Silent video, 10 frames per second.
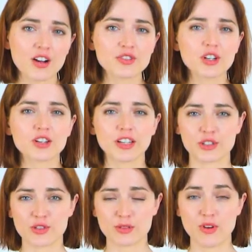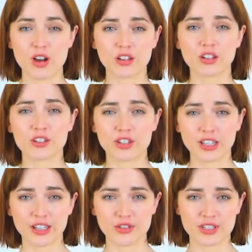often called electrosmog or dirty
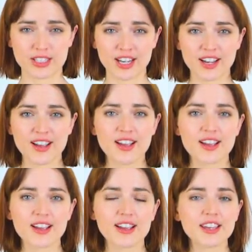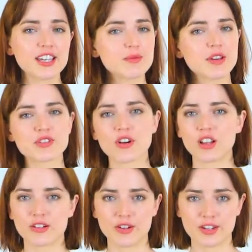electricity. EMFs are
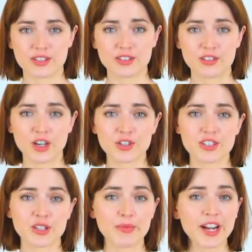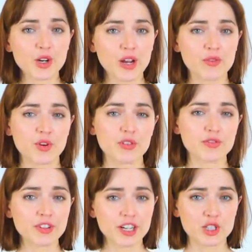all around us, not just in the microwave or the
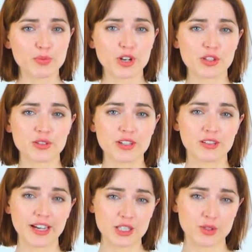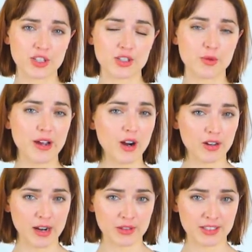fridge, but also near light switches or power
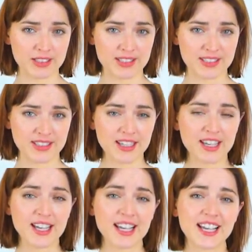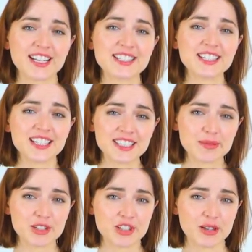outlets. It isn't easy to
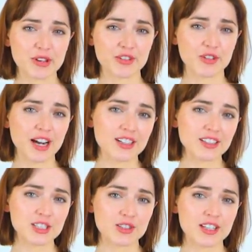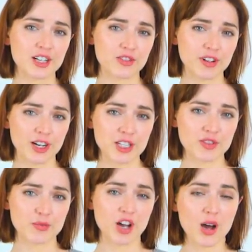measure EMF correctly due to the interference
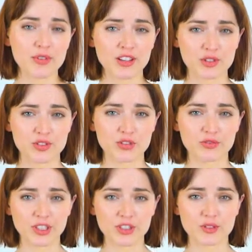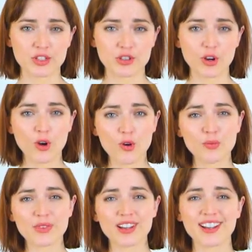from common electrical fields around your
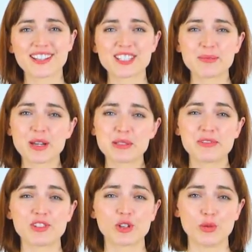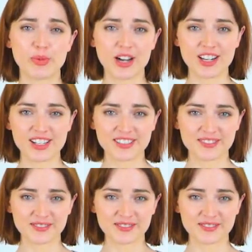home and sometimes even your own body.